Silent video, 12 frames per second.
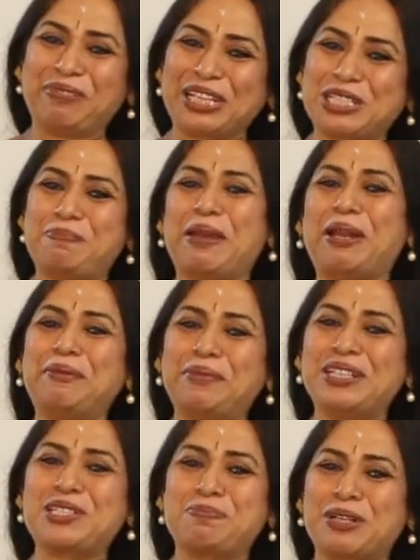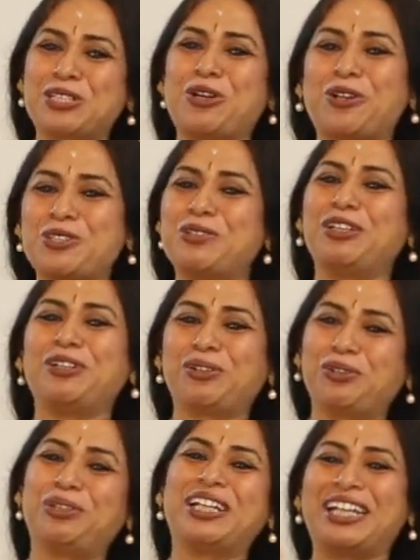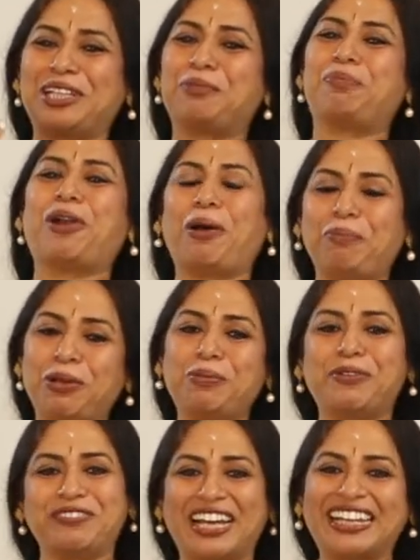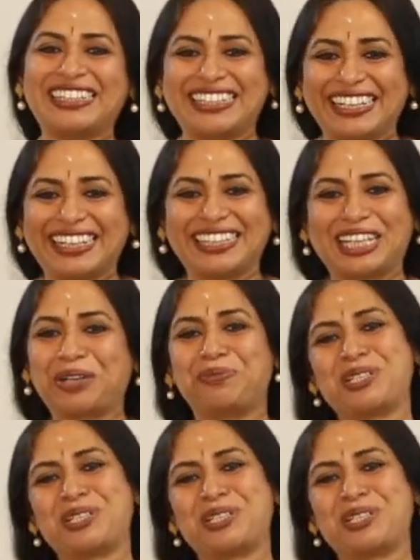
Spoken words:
experiments must also include another problem of that day, and that